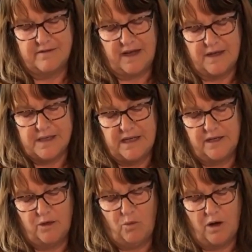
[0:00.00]
Takes a
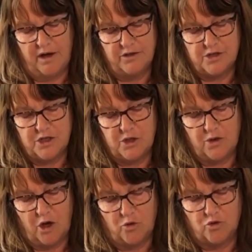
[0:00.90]
little while to do the
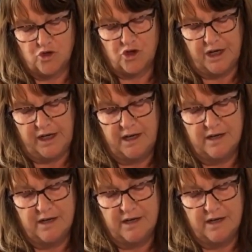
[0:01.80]
whole tree.